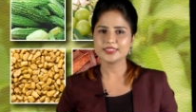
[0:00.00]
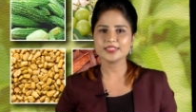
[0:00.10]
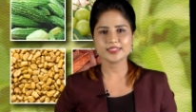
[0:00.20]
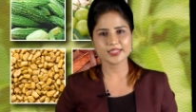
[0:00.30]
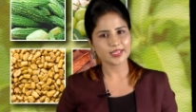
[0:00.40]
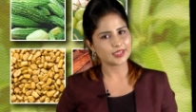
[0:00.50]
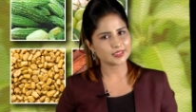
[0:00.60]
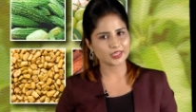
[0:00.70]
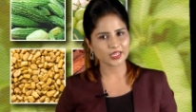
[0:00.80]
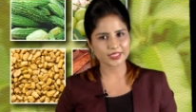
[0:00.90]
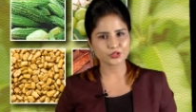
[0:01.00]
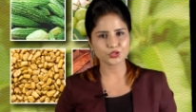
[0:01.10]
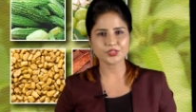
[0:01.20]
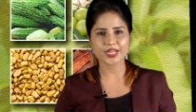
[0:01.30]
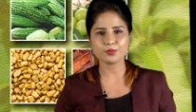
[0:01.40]
Ginseng is a
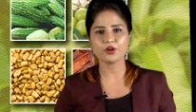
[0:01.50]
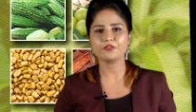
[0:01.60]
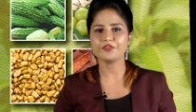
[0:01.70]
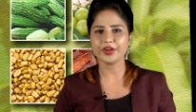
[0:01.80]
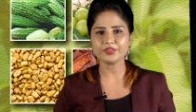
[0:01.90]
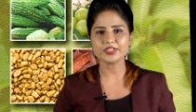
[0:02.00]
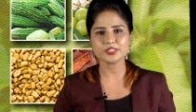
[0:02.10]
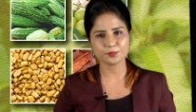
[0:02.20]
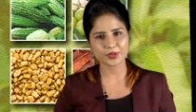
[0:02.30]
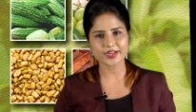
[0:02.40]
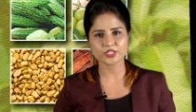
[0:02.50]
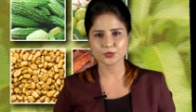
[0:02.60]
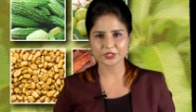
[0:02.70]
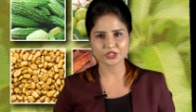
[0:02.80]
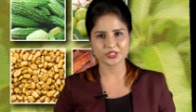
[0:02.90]
collective name of various plant
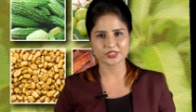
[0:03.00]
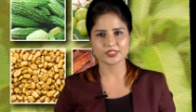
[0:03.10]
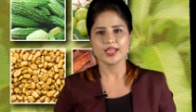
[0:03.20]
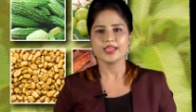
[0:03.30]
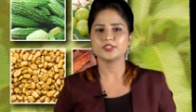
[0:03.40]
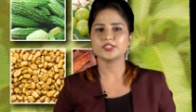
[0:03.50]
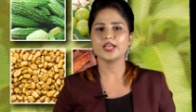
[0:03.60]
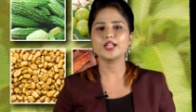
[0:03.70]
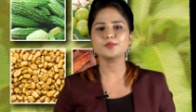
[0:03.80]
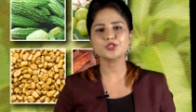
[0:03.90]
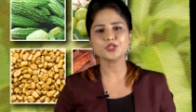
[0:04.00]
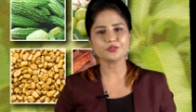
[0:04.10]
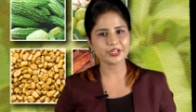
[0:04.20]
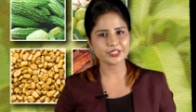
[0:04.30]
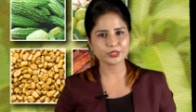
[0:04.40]
species. It helps to
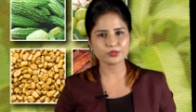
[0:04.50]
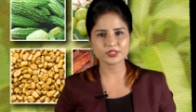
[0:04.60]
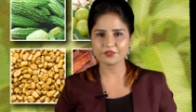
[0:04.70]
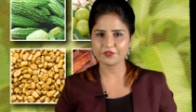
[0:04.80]
reduce the